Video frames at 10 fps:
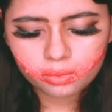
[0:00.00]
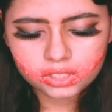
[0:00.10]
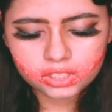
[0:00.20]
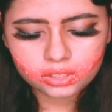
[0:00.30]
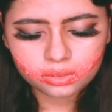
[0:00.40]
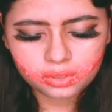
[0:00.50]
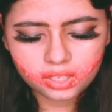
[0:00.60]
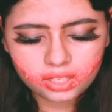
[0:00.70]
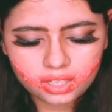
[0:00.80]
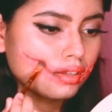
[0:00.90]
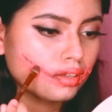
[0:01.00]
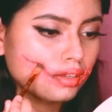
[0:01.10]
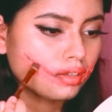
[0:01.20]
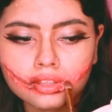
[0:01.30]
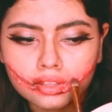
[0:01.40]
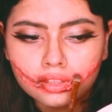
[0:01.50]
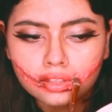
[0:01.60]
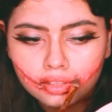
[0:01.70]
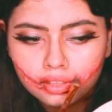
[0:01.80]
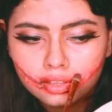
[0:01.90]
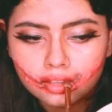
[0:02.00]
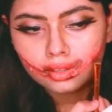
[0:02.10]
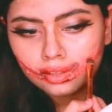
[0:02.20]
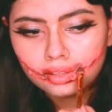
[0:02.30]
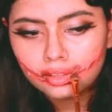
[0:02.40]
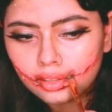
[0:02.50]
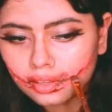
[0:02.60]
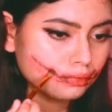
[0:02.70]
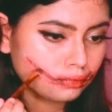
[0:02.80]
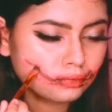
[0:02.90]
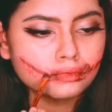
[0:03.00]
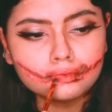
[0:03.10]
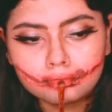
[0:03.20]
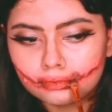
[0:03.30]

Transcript: which is red and I'm literally creating lines